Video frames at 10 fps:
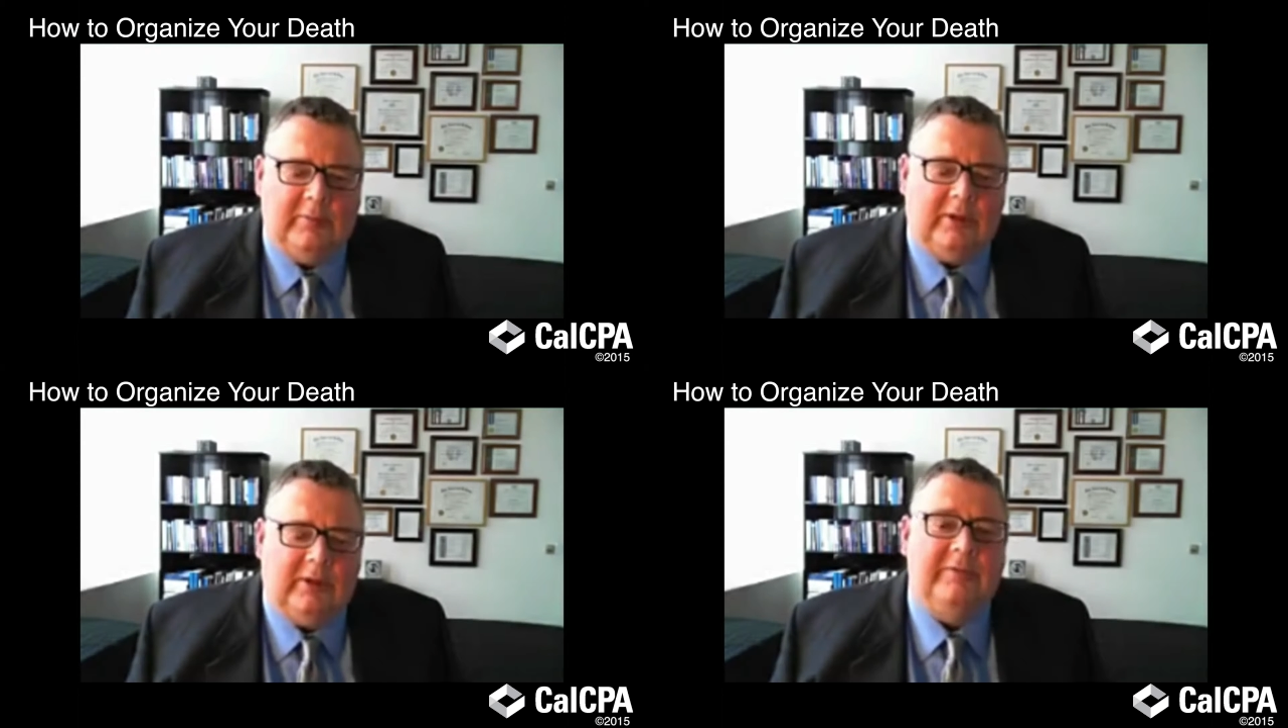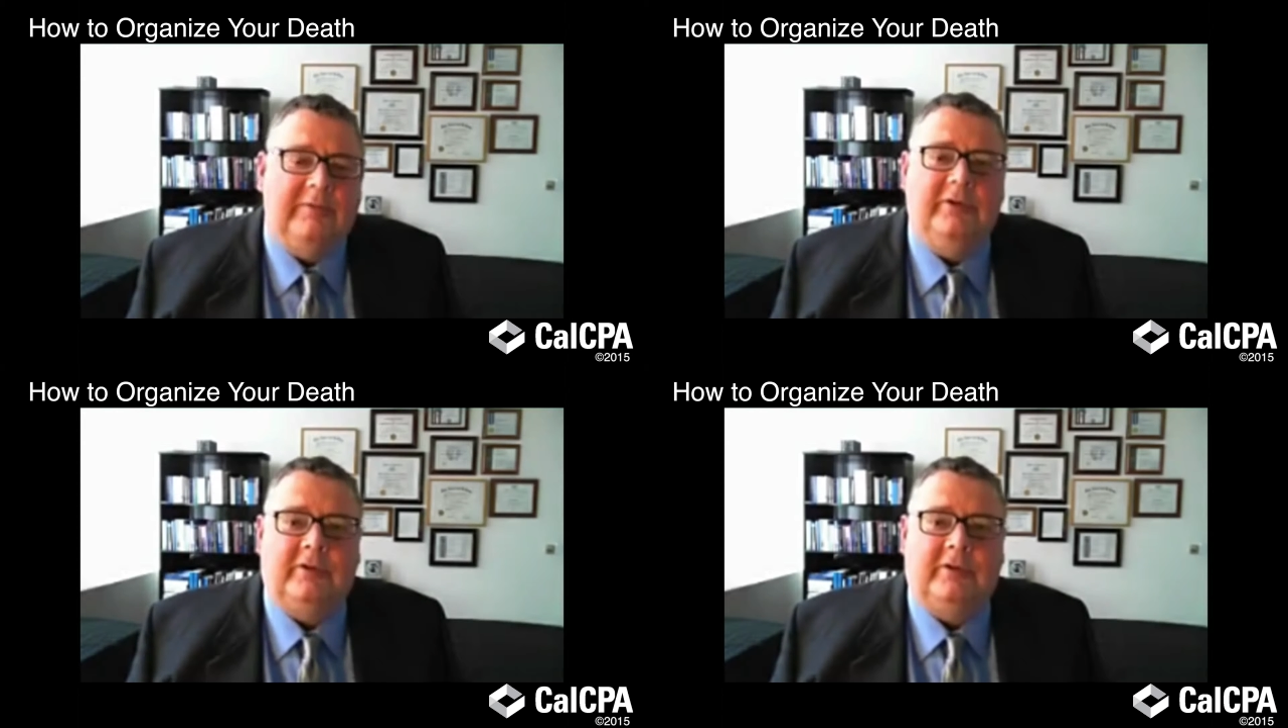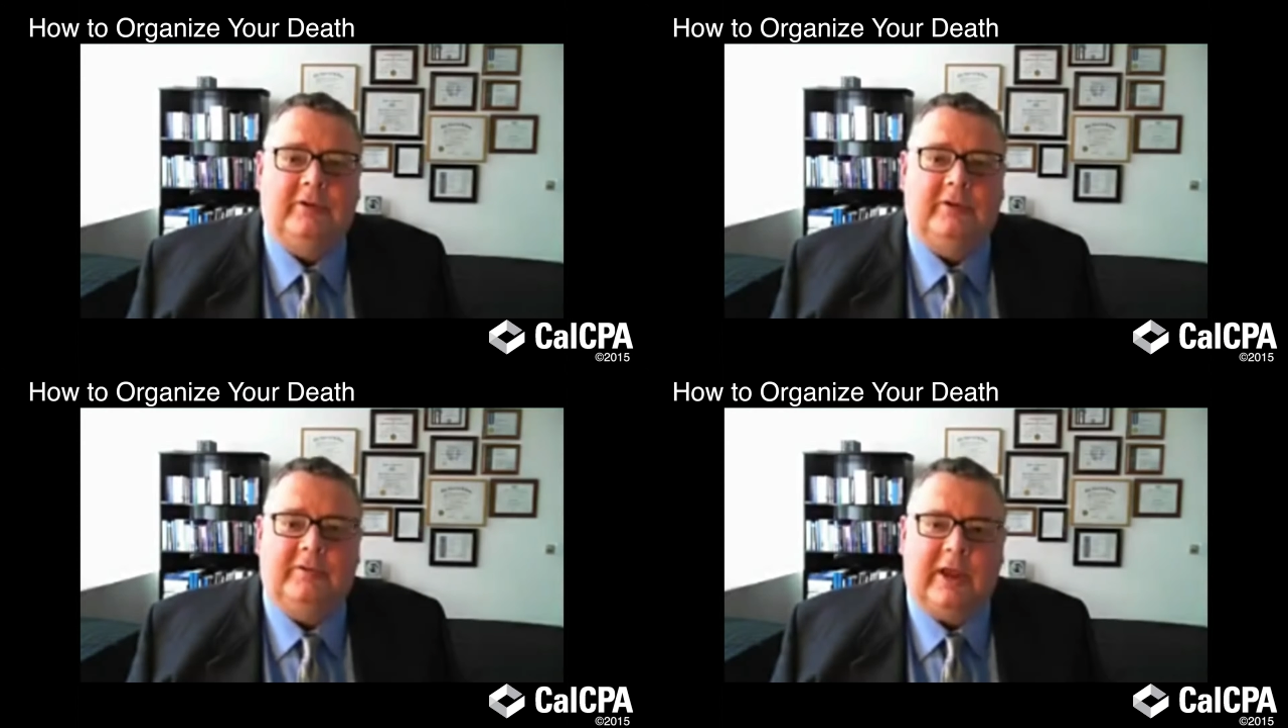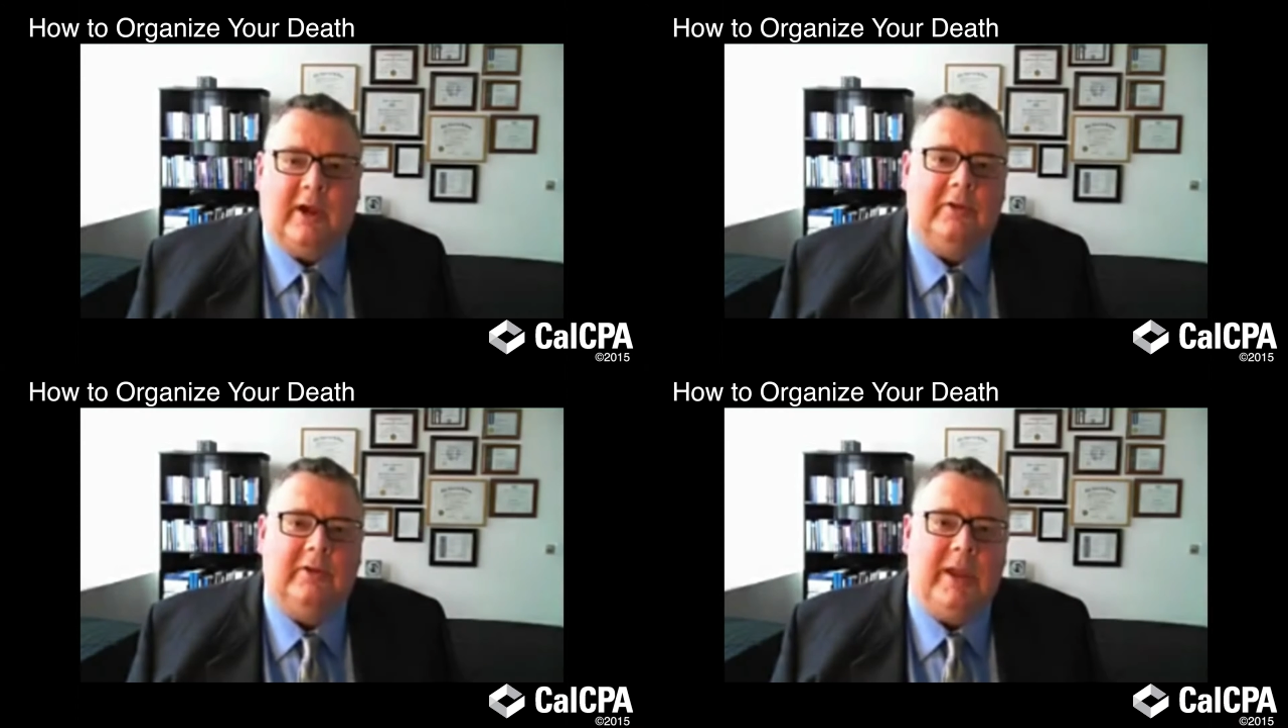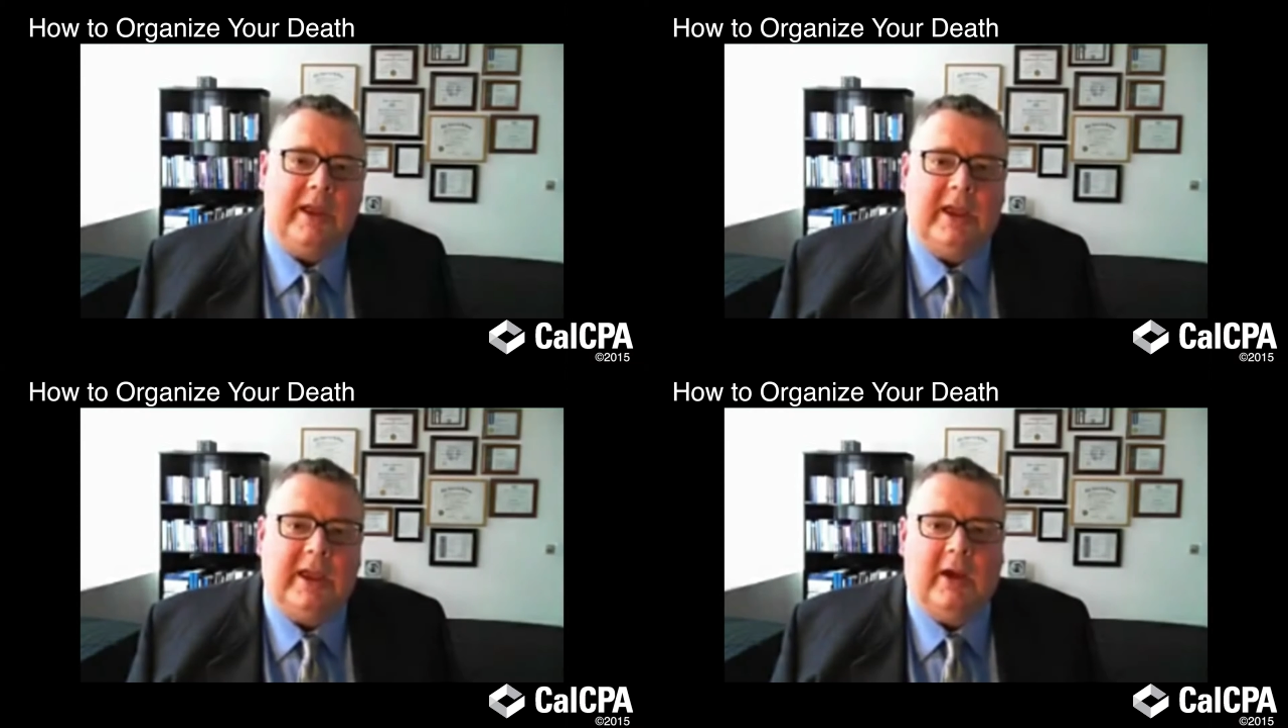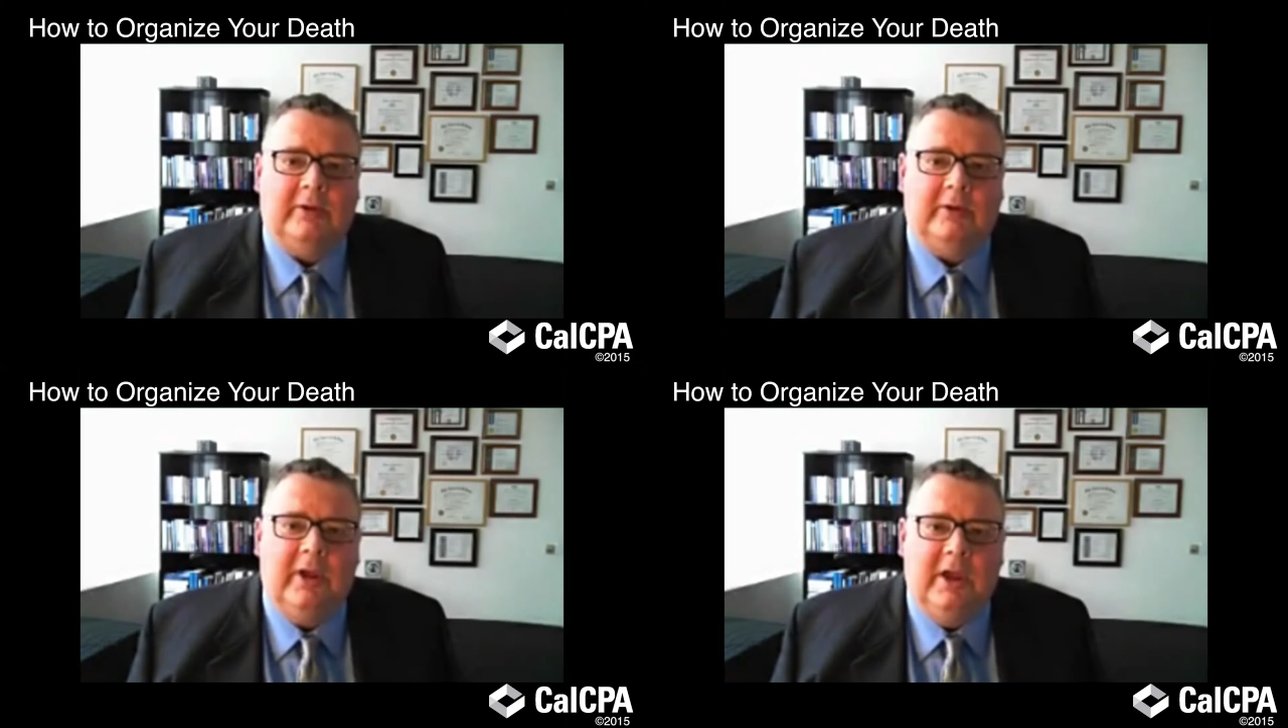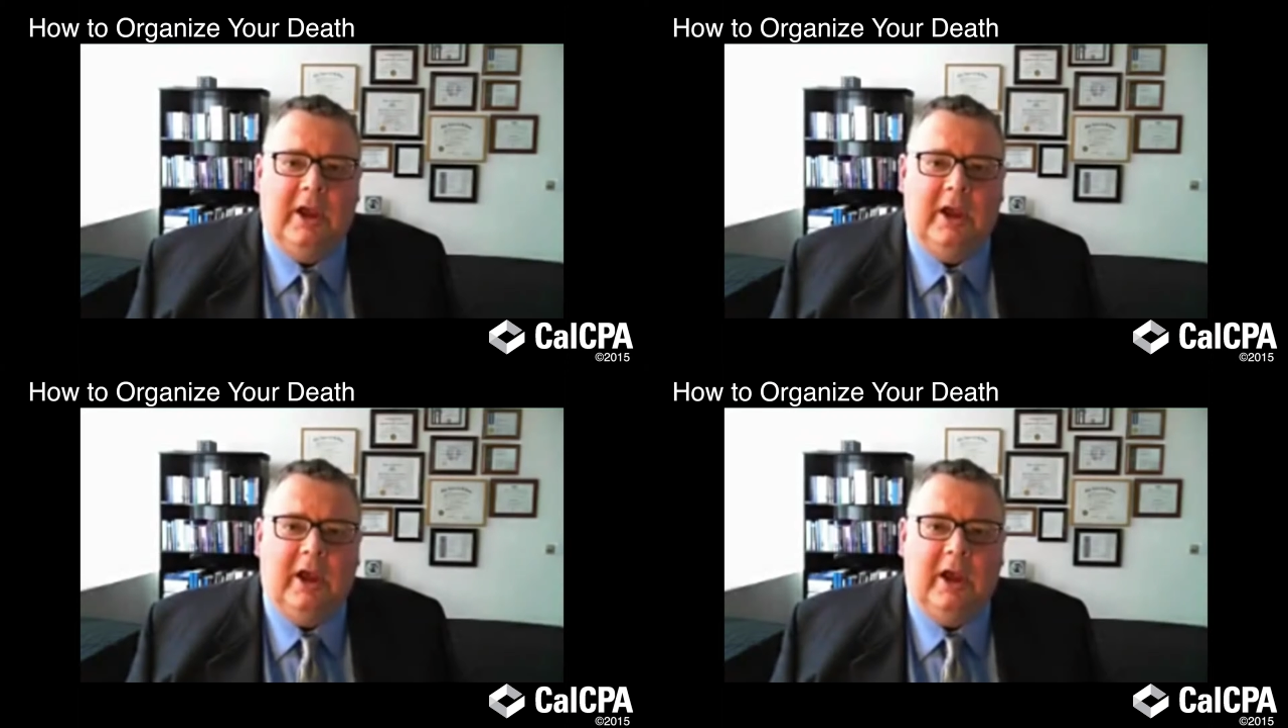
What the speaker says: the life insurance account, the bank account,